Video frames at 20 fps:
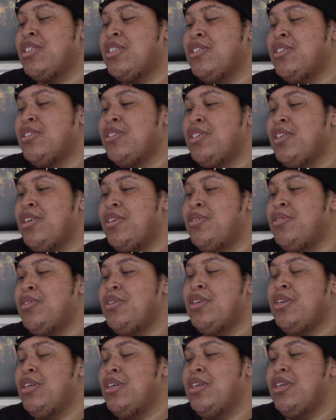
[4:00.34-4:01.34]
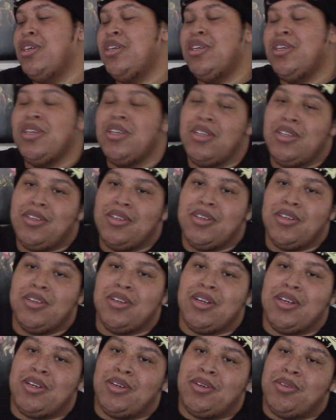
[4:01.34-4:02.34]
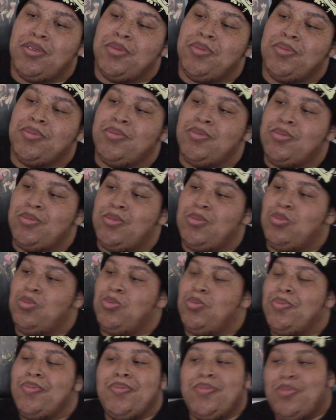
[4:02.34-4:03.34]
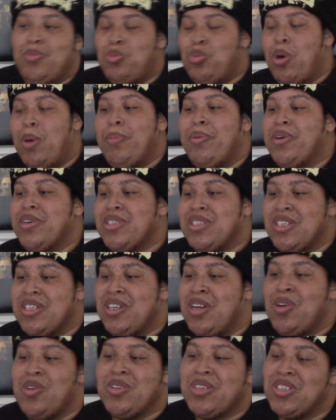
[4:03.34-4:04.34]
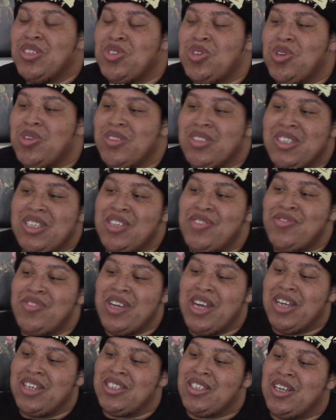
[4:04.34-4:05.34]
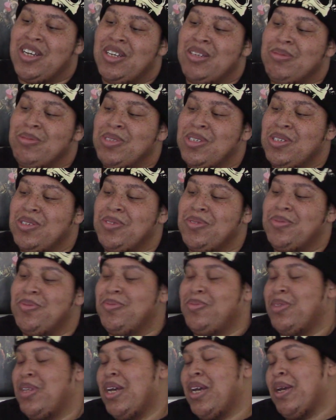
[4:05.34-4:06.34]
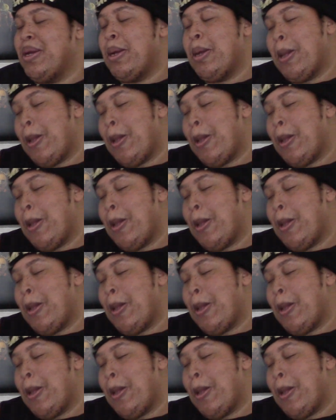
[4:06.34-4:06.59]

because, you know, um, one person can only control the TV at a time. So, hey.